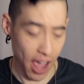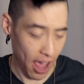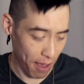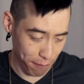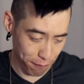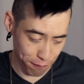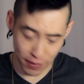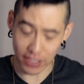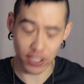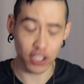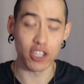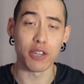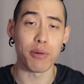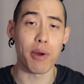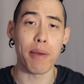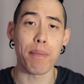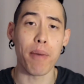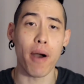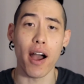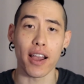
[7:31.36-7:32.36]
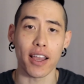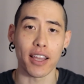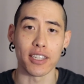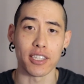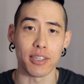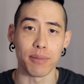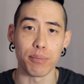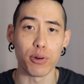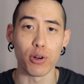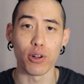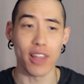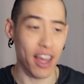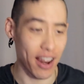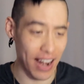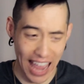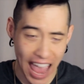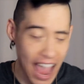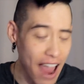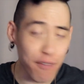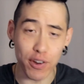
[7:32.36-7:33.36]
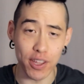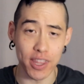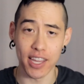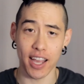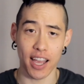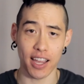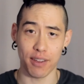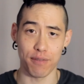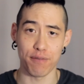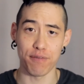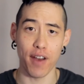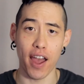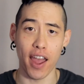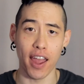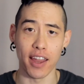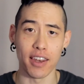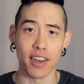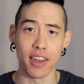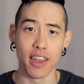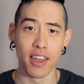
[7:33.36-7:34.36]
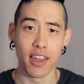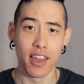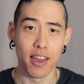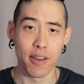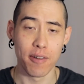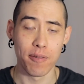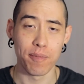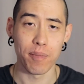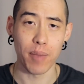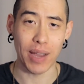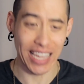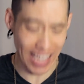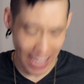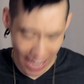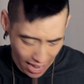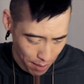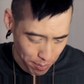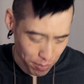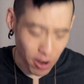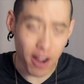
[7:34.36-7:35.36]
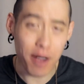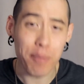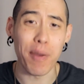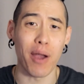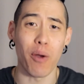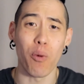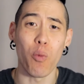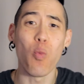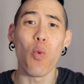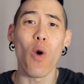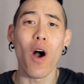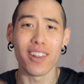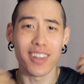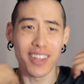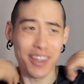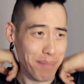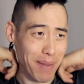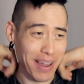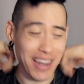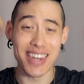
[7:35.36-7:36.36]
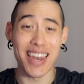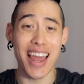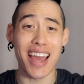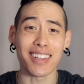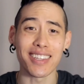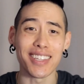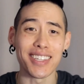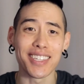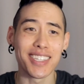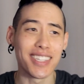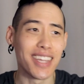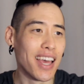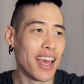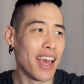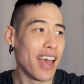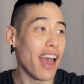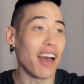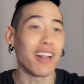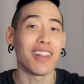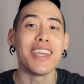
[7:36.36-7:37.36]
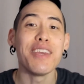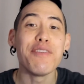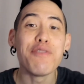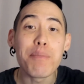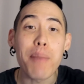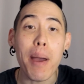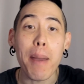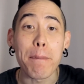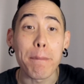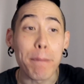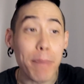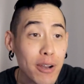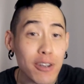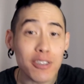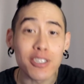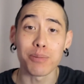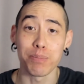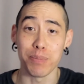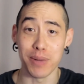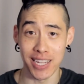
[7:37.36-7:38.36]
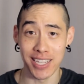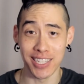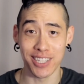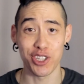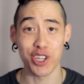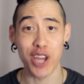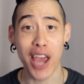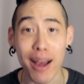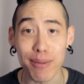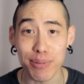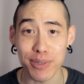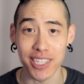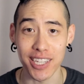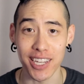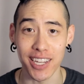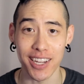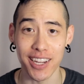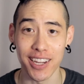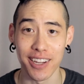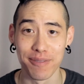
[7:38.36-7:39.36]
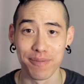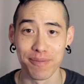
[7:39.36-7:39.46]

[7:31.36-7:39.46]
I fished into my pockets and pulled out everything I could find. My camera, my wallet, my necklace, hell, even my Burt's Bees chapstick.